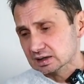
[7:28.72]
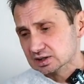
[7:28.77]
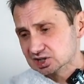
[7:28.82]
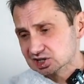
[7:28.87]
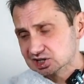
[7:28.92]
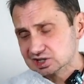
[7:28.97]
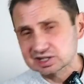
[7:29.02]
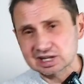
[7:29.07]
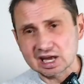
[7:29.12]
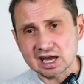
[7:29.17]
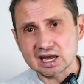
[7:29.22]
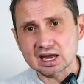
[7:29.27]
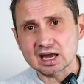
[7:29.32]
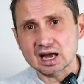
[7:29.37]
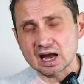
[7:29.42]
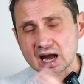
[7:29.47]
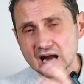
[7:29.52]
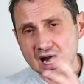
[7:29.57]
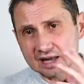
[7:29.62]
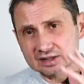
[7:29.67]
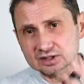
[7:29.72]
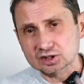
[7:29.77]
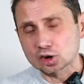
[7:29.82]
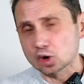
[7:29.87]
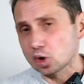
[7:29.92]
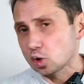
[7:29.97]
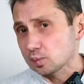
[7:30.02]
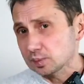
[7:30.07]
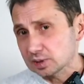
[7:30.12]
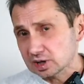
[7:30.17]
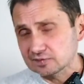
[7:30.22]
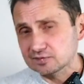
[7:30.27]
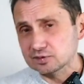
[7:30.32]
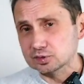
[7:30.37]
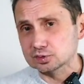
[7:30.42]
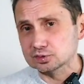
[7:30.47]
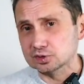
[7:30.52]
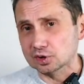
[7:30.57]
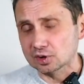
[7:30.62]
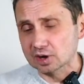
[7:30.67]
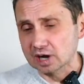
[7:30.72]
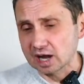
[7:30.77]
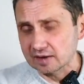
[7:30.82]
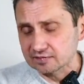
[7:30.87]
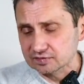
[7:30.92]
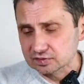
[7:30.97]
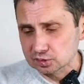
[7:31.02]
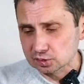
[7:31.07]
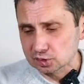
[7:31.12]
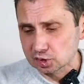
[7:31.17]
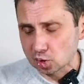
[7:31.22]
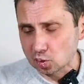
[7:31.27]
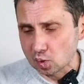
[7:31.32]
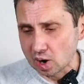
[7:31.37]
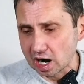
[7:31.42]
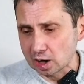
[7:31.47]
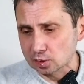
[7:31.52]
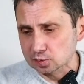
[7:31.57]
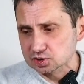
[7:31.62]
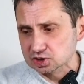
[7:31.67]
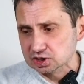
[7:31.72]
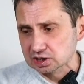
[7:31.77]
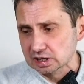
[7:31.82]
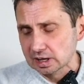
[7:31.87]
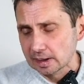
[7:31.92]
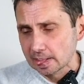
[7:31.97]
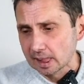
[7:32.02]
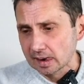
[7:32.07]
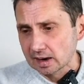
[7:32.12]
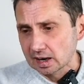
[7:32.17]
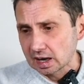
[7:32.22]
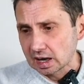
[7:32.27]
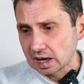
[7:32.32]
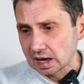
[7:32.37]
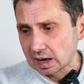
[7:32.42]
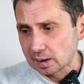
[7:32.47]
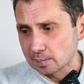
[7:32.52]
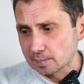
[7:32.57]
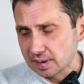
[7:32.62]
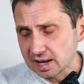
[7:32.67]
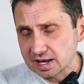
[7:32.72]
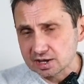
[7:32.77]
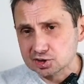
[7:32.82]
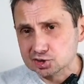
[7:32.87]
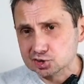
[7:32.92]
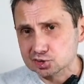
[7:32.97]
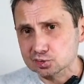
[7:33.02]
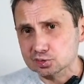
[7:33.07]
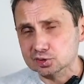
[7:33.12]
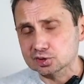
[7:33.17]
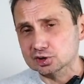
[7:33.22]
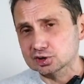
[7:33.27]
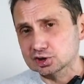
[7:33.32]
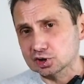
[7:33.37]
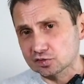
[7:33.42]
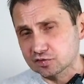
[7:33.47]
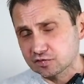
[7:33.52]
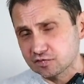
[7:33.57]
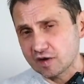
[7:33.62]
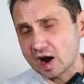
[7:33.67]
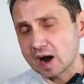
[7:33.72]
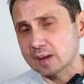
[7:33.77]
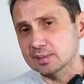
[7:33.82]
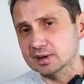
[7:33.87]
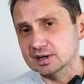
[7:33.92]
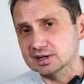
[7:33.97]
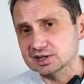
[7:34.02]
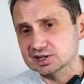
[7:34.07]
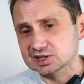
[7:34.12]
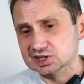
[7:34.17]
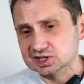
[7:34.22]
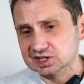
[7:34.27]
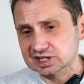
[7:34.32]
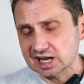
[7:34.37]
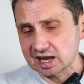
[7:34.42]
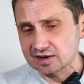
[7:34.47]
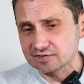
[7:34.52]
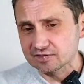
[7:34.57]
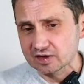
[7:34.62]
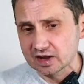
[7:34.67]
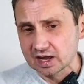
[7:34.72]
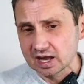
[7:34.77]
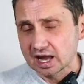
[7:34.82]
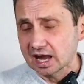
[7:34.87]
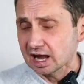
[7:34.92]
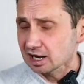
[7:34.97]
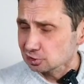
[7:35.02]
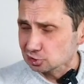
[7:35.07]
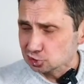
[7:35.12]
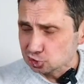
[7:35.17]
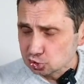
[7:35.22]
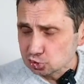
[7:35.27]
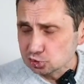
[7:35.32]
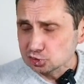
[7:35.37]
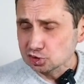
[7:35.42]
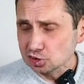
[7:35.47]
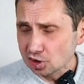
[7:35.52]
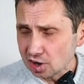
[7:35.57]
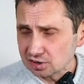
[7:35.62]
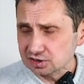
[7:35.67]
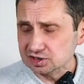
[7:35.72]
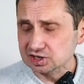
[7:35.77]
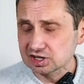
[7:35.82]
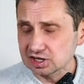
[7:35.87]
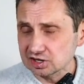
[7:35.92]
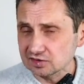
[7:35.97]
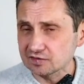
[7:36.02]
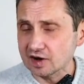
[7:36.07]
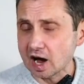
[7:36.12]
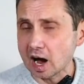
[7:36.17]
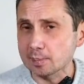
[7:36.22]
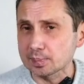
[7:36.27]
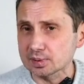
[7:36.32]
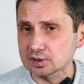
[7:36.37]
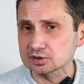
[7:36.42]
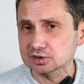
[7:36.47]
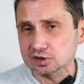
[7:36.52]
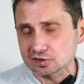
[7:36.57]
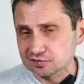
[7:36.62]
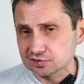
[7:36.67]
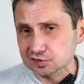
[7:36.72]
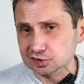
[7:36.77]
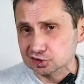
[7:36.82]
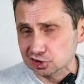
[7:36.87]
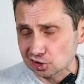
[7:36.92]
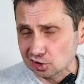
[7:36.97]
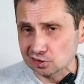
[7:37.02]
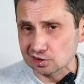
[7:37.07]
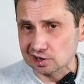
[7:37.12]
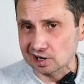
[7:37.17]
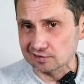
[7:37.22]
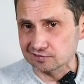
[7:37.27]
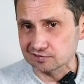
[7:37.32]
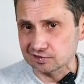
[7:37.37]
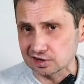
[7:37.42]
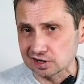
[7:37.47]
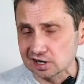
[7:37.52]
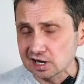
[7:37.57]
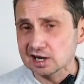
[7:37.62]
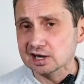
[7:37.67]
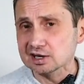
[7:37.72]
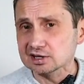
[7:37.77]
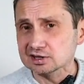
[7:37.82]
stay at home if you don't have to go out, make sure that your family is safe, and do not give up on your photography.